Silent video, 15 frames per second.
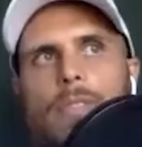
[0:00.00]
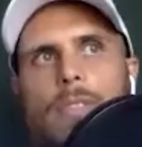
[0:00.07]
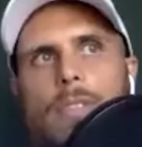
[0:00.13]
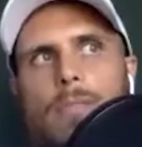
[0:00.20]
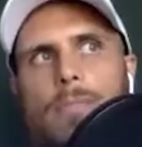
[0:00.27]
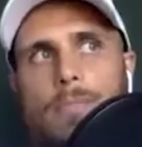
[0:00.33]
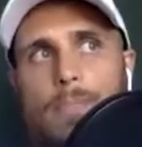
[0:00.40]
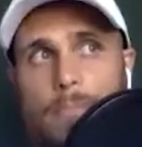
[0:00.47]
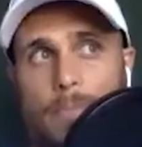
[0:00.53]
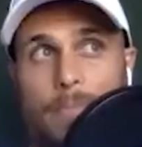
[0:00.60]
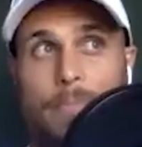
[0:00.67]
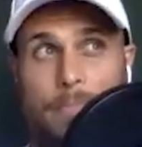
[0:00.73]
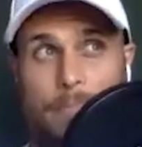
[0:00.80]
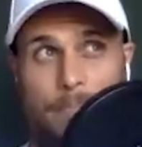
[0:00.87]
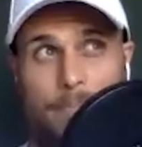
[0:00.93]
a
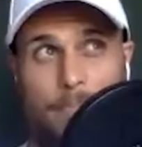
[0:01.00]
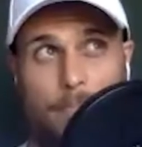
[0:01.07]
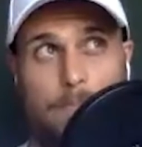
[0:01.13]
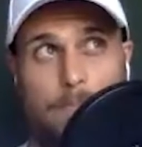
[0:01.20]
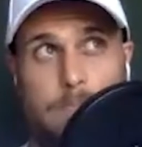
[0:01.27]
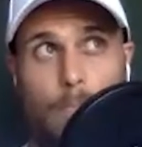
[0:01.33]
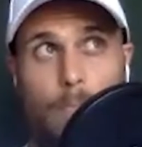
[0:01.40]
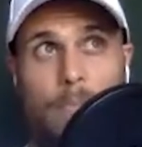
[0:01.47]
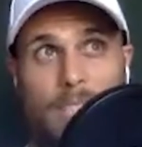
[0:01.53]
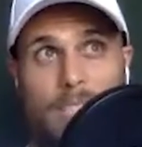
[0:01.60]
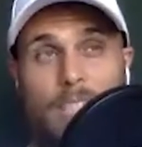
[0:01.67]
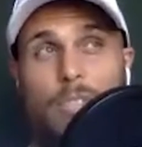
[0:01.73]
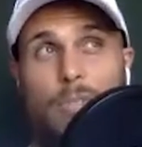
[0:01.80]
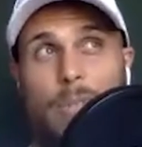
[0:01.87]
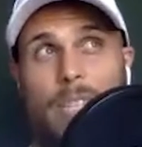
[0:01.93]

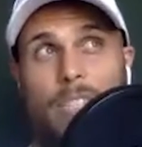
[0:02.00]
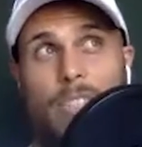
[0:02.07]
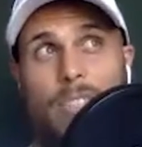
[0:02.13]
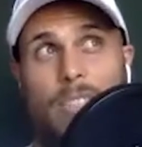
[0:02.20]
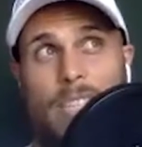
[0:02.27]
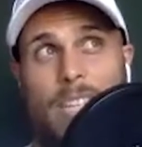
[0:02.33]
situation